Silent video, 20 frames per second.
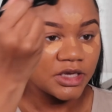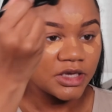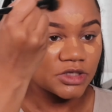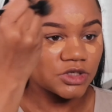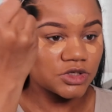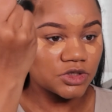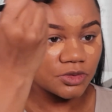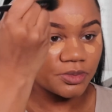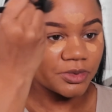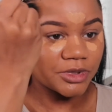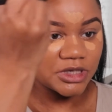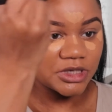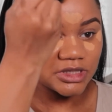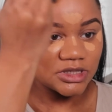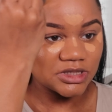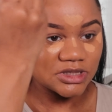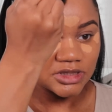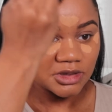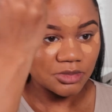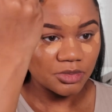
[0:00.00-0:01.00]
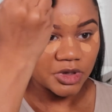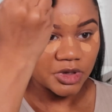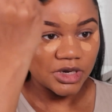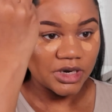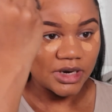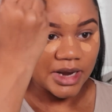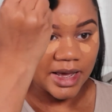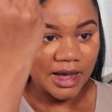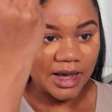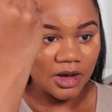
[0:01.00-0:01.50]
super easy to
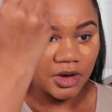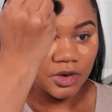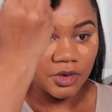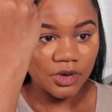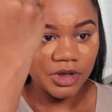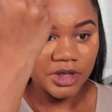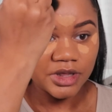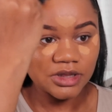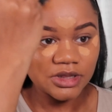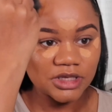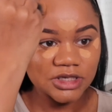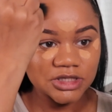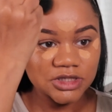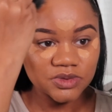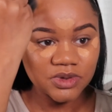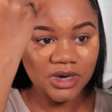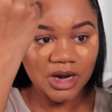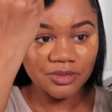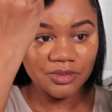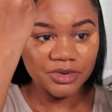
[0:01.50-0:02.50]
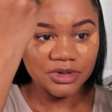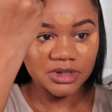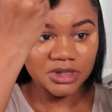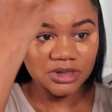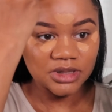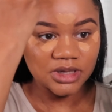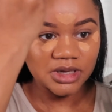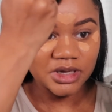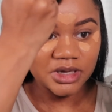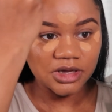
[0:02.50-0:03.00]
blend out. This one I really
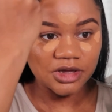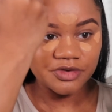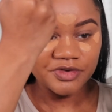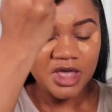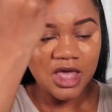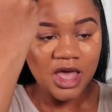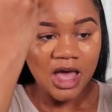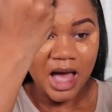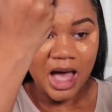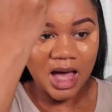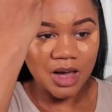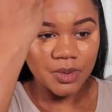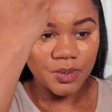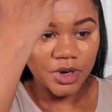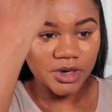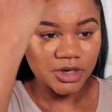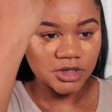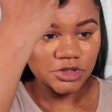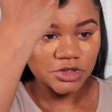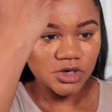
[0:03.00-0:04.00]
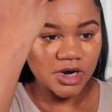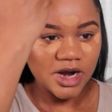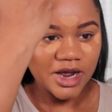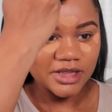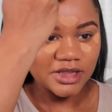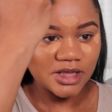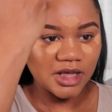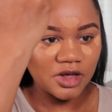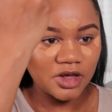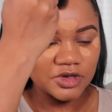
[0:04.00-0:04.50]
love. I want to try
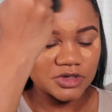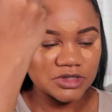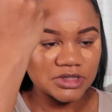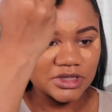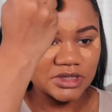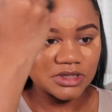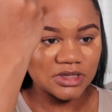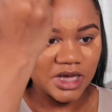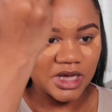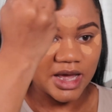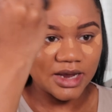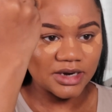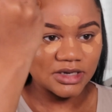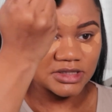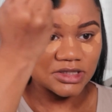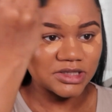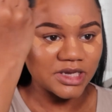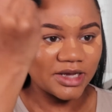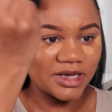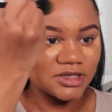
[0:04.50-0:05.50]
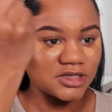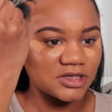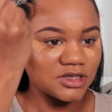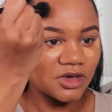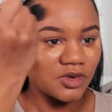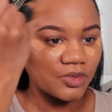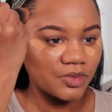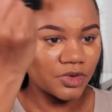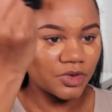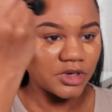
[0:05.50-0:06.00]
the
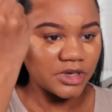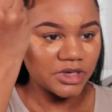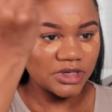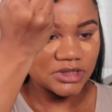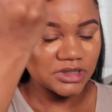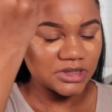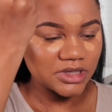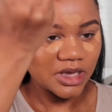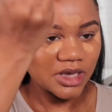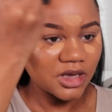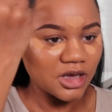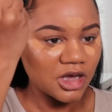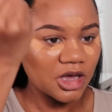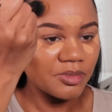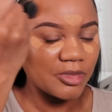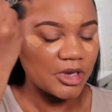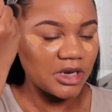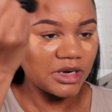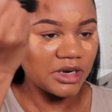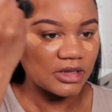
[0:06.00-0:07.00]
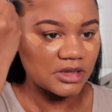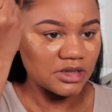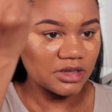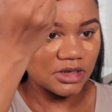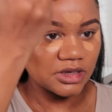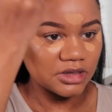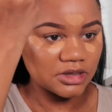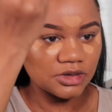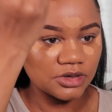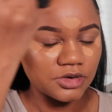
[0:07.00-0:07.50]
Anastasia ones that come in
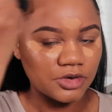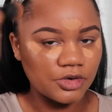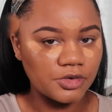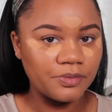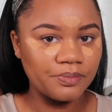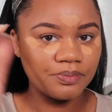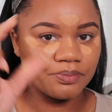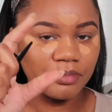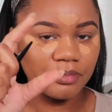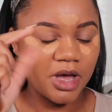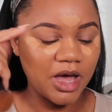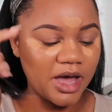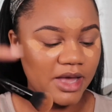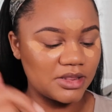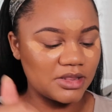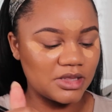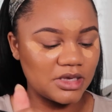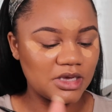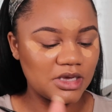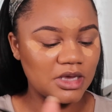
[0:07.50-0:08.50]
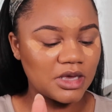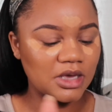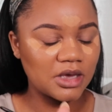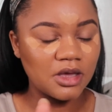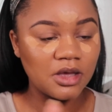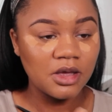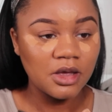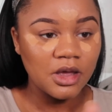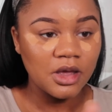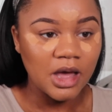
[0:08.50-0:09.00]
the little pot thing.
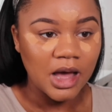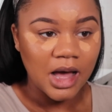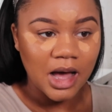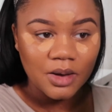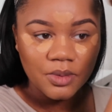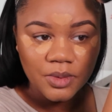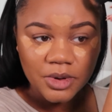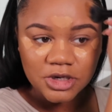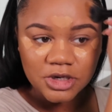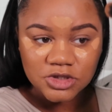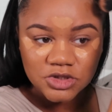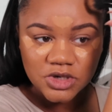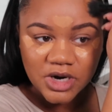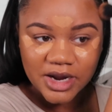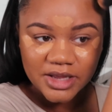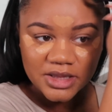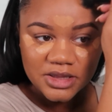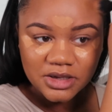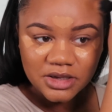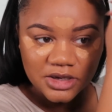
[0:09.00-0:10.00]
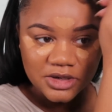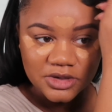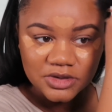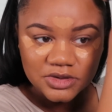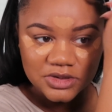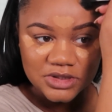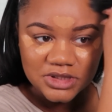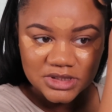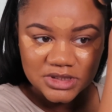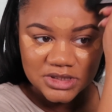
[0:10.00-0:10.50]
I want to try
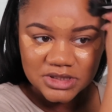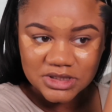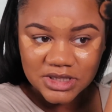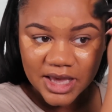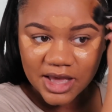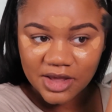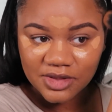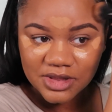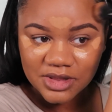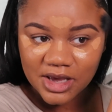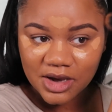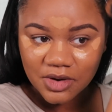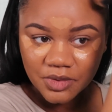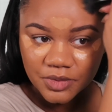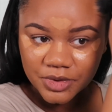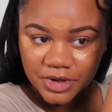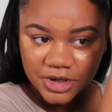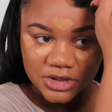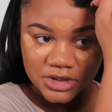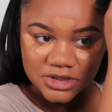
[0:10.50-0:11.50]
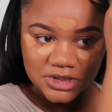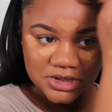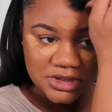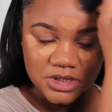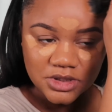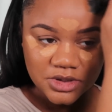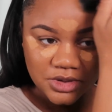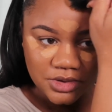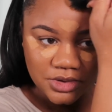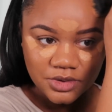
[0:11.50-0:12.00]
those and see how that works
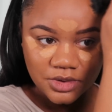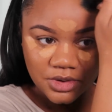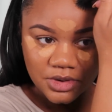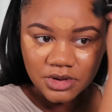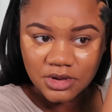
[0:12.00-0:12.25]
too.